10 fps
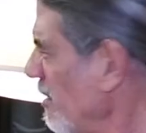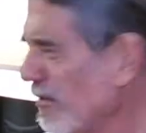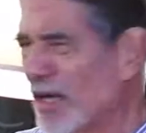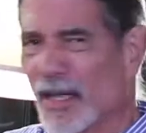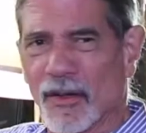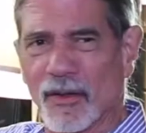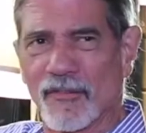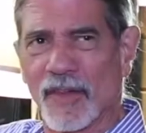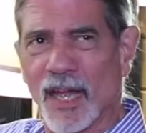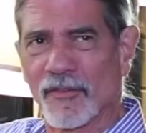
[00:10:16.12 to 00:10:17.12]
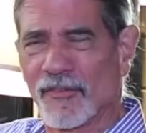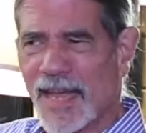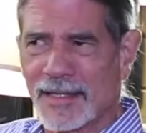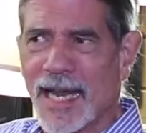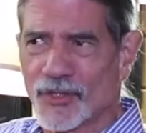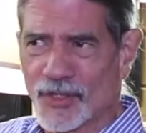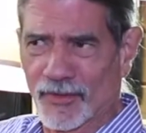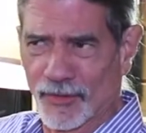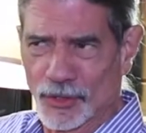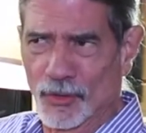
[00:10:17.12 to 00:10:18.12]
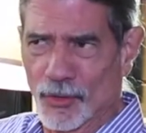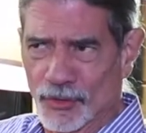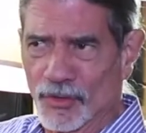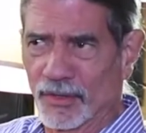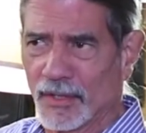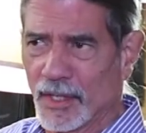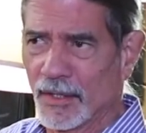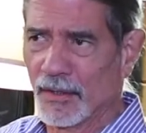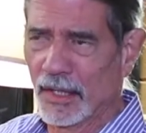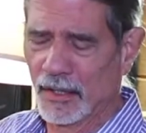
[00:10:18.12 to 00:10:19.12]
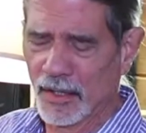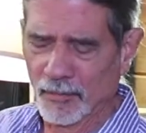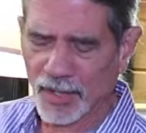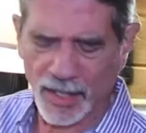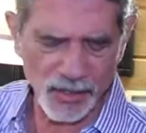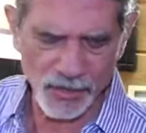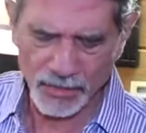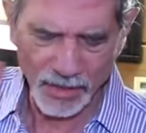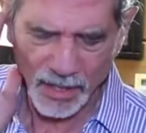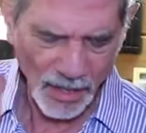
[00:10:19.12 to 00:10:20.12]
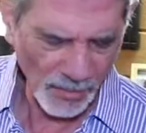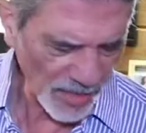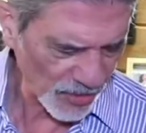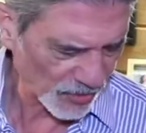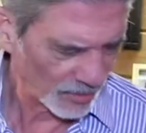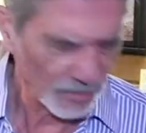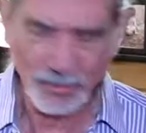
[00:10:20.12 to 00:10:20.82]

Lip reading: a fantastic virtuoso. You hear him play, he's amazing.